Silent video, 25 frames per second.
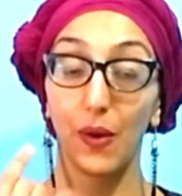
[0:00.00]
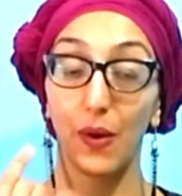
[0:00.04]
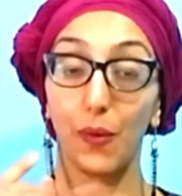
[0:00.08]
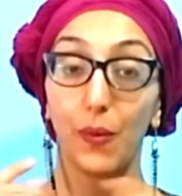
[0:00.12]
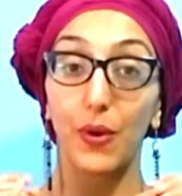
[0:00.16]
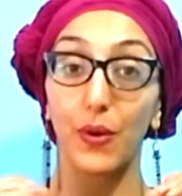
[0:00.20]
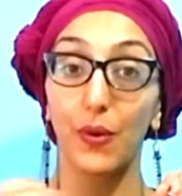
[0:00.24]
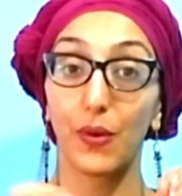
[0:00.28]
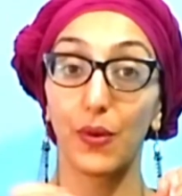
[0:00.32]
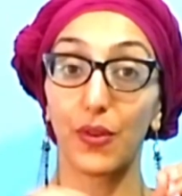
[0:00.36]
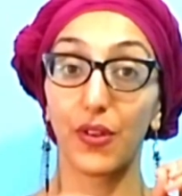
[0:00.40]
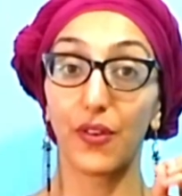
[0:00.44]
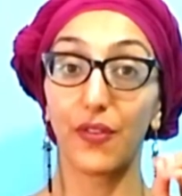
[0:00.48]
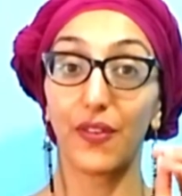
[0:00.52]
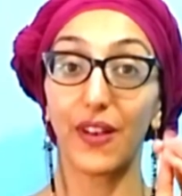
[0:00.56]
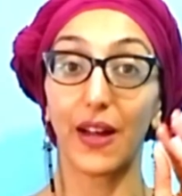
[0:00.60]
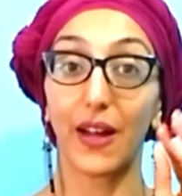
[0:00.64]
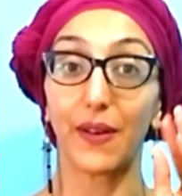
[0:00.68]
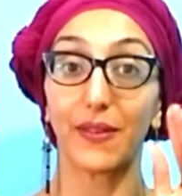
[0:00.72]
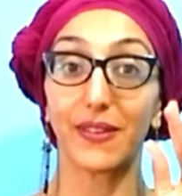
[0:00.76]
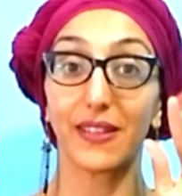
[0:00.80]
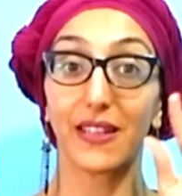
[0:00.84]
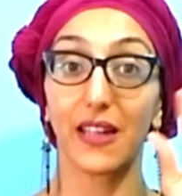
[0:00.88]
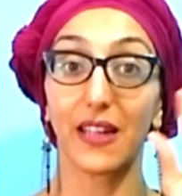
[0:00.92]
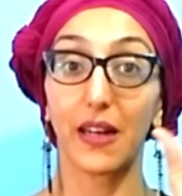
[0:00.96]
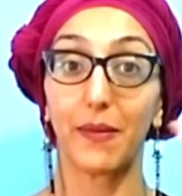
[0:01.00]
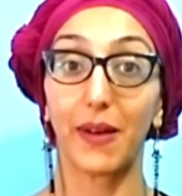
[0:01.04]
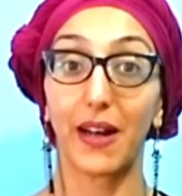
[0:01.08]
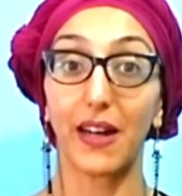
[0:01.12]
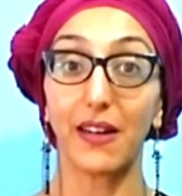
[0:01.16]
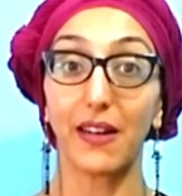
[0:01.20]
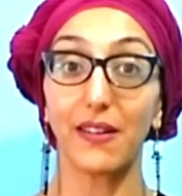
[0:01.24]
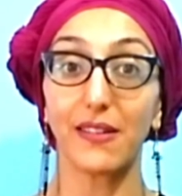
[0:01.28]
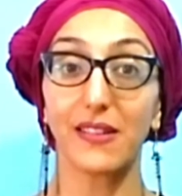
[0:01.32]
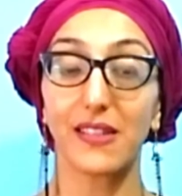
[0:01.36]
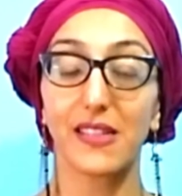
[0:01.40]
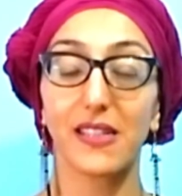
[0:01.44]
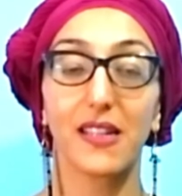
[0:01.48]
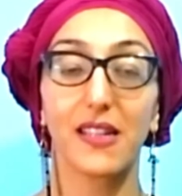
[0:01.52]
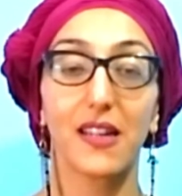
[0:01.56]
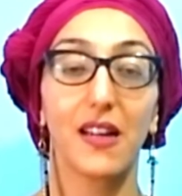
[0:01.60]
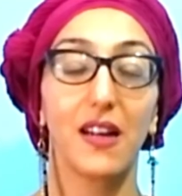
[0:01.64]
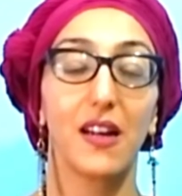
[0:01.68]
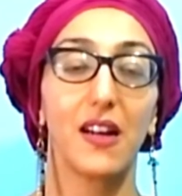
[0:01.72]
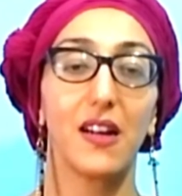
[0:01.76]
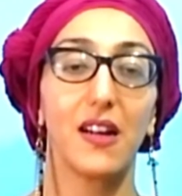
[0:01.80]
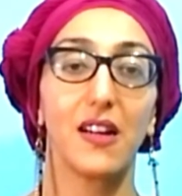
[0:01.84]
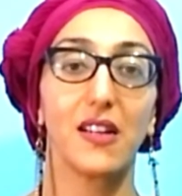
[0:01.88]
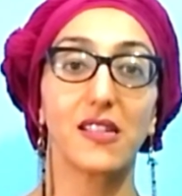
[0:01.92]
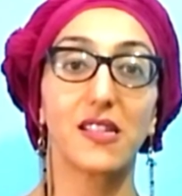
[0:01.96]
when all the flowers come out.
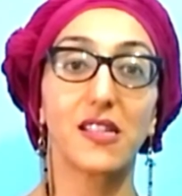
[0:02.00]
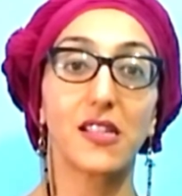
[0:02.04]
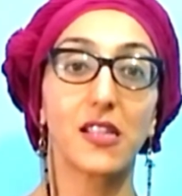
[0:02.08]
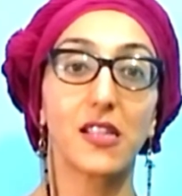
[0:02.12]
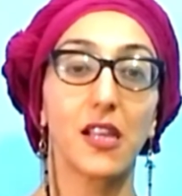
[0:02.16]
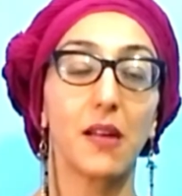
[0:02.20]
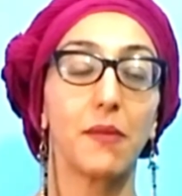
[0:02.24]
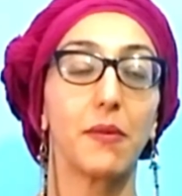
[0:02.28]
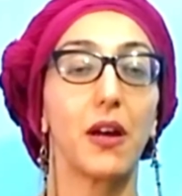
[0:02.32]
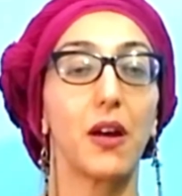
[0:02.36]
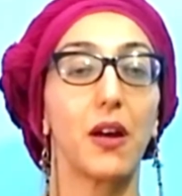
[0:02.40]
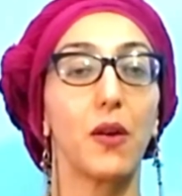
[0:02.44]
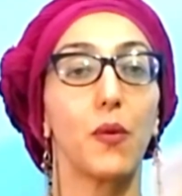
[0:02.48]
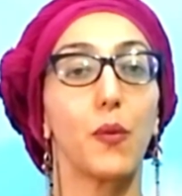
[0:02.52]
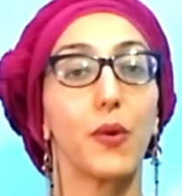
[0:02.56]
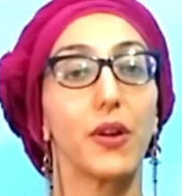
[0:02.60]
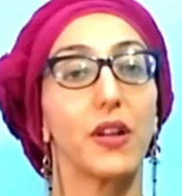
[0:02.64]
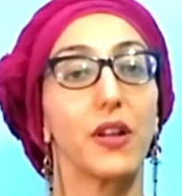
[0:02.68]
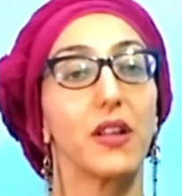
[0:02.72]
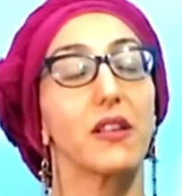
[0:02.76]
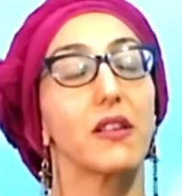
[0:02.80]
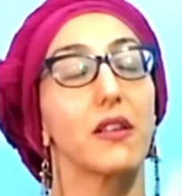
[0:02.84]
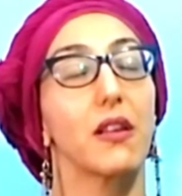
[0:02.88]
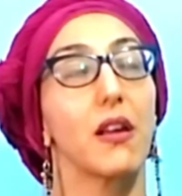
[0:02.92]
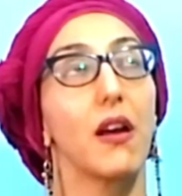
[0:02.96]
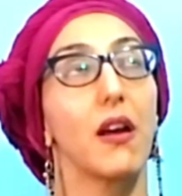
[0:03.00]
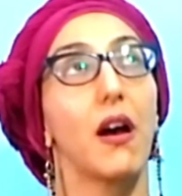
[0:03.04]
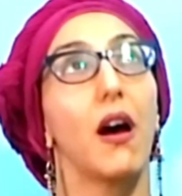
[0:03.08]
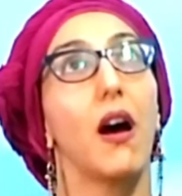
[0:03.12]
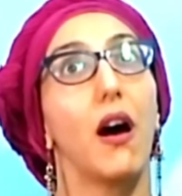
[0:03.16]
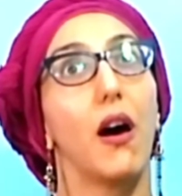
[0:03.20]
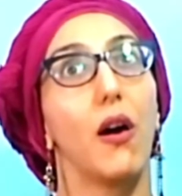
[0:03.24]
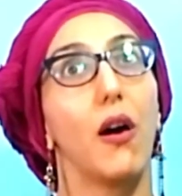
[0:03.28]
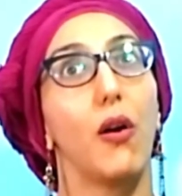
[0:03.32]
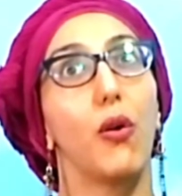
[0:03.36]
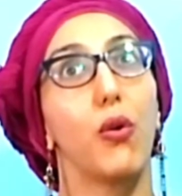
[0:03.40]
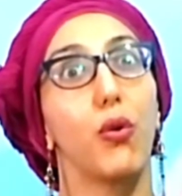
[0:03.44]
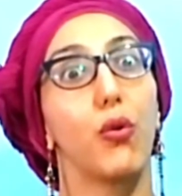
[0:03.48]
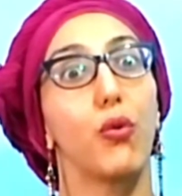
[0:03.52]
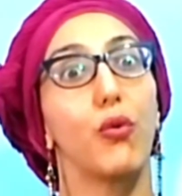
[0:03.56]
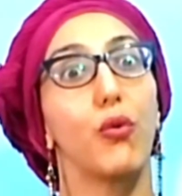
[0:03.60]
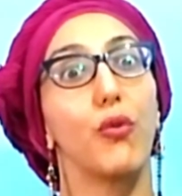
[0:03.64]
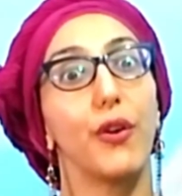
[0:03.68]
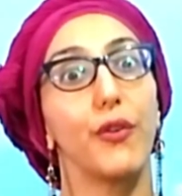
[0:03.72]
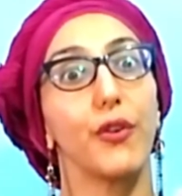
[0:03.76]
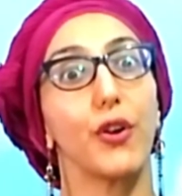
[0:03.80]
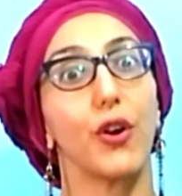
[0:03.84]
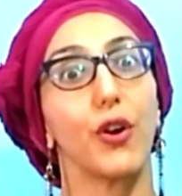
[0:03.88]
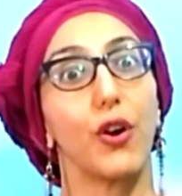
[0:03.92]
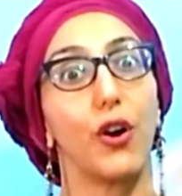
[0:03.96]
Summer, when it's
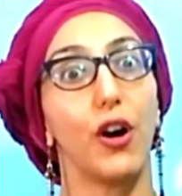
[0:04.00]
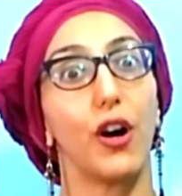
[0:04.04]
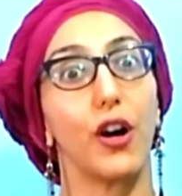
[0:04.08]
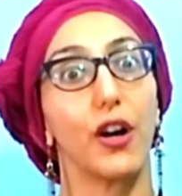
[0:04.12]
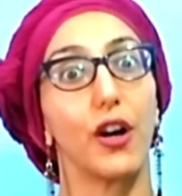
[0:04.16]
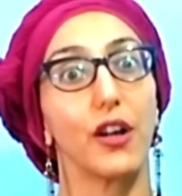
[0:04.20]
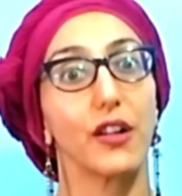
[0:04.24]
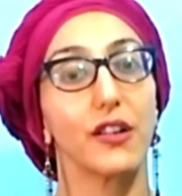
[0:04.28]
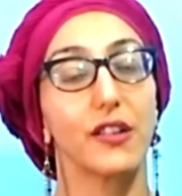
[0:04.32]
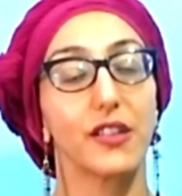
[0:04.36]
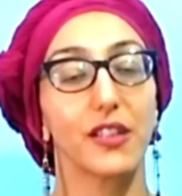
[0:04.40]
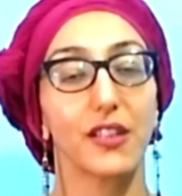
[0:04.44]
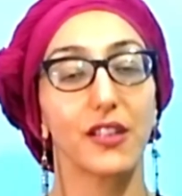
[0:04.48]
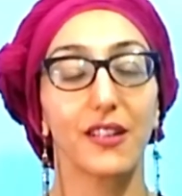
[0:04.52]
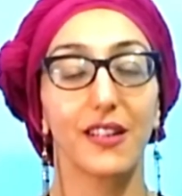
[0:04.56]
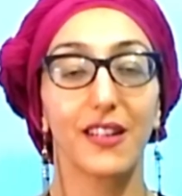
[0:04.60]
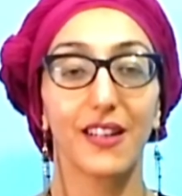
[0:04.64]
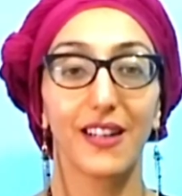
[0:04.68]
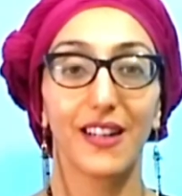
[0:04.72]
very hot.